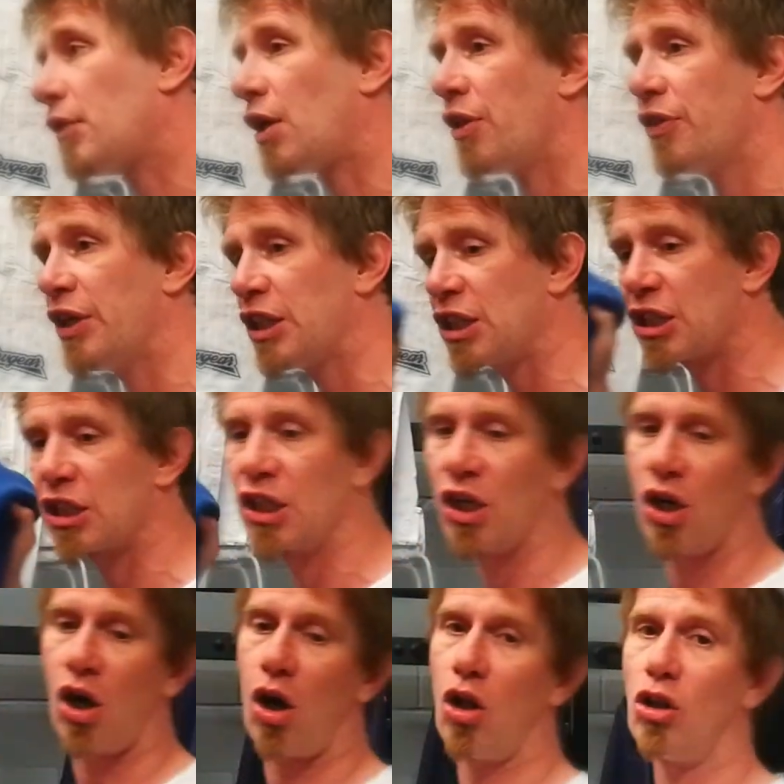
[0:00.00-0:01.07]
this
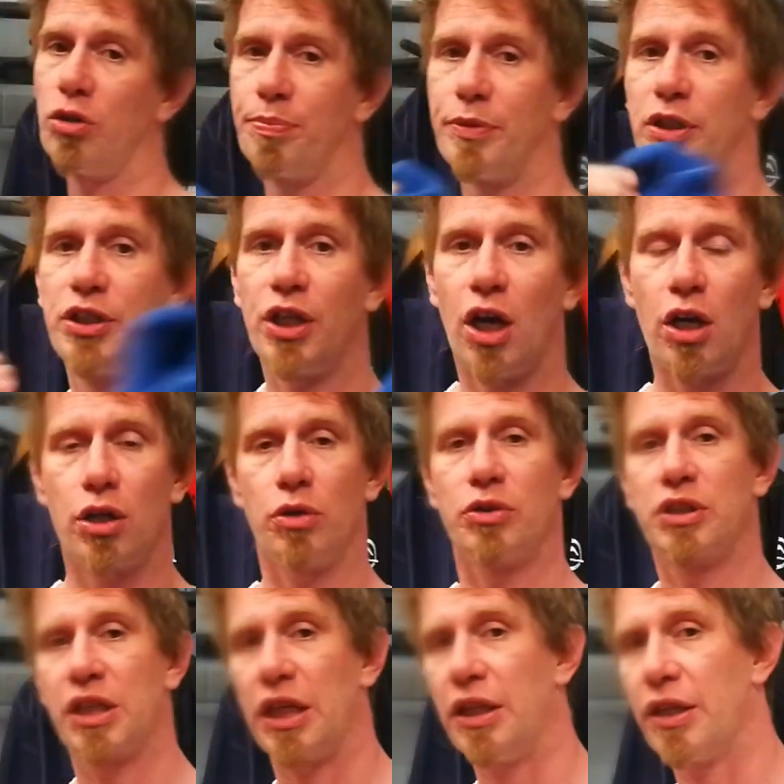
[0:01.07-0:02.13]
old Machado's
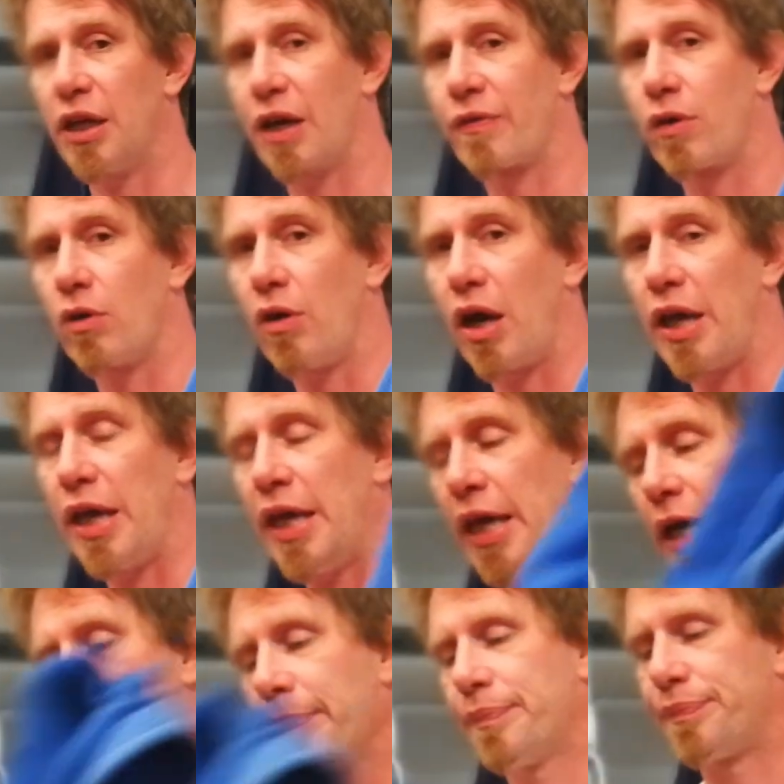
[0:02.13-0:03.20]
gi that I've got right
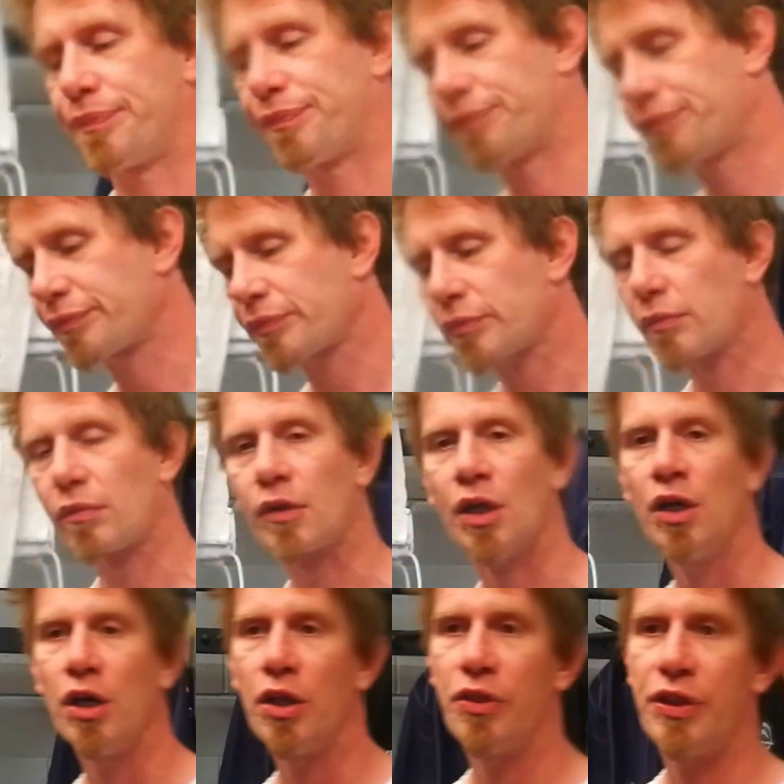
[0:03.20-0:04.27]
here,
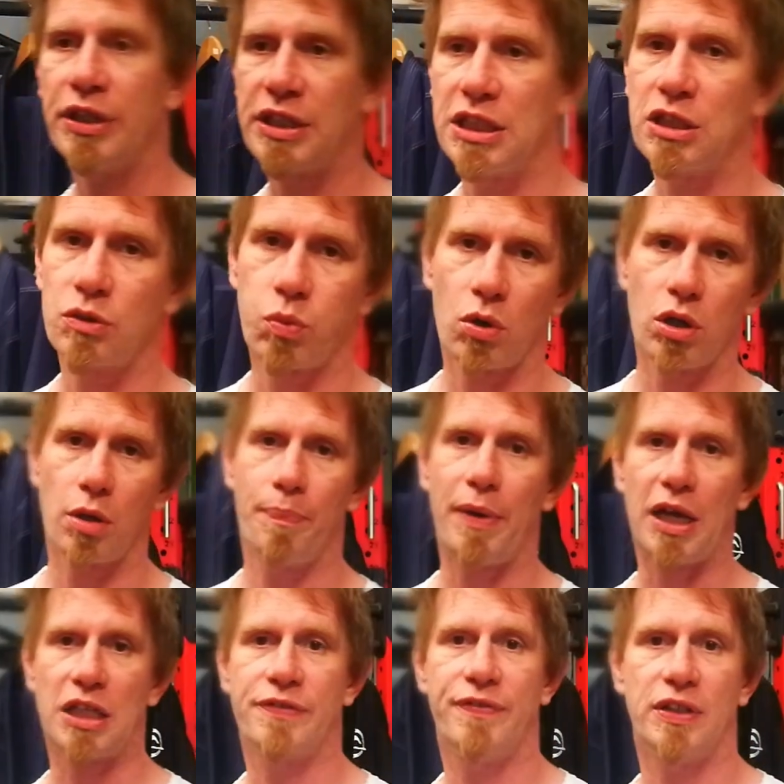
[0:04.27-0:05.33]
this is one of the
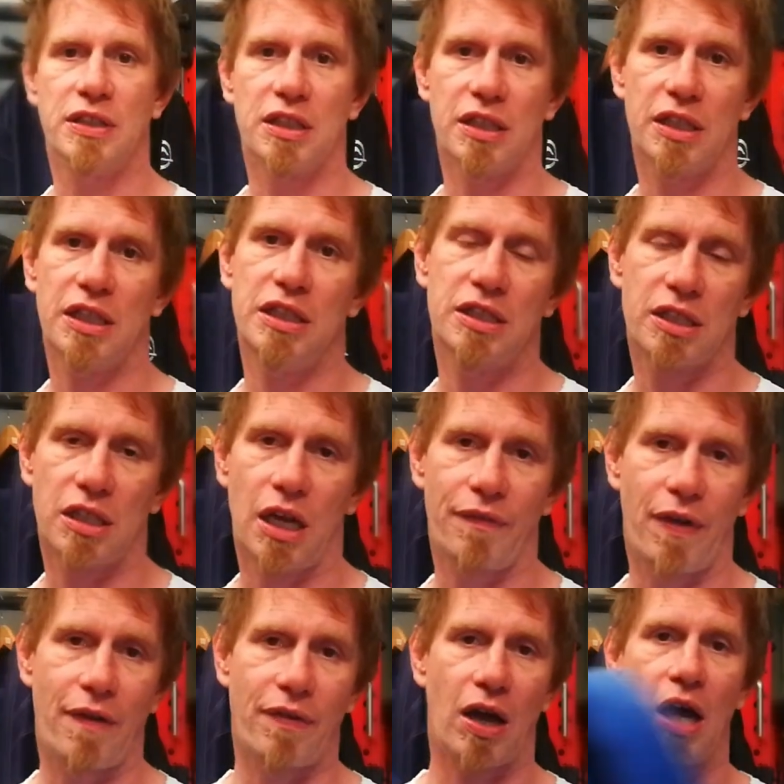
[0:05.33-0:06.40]
best fitting gis that I've
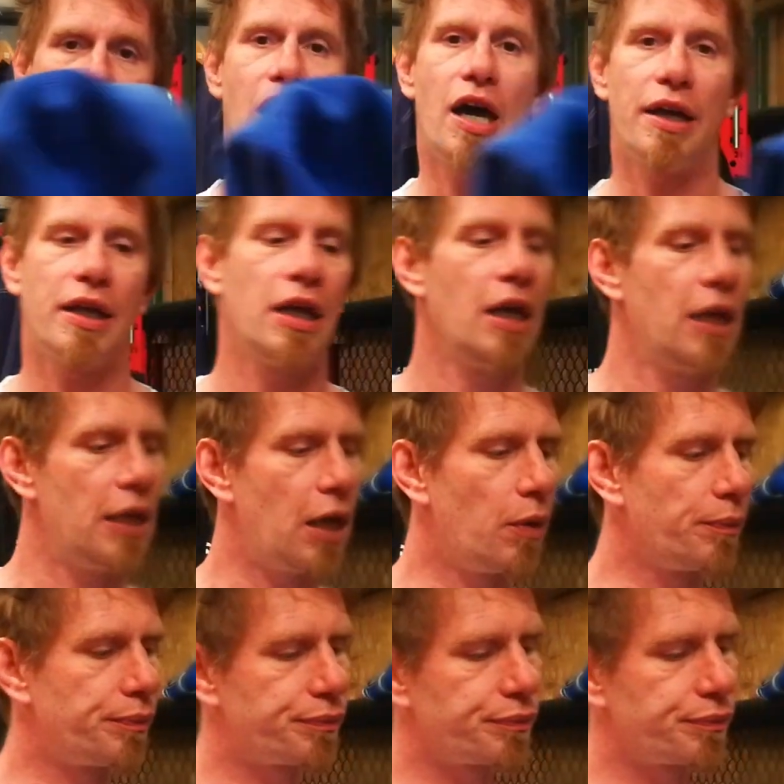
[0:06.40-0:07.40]
ever had. Now,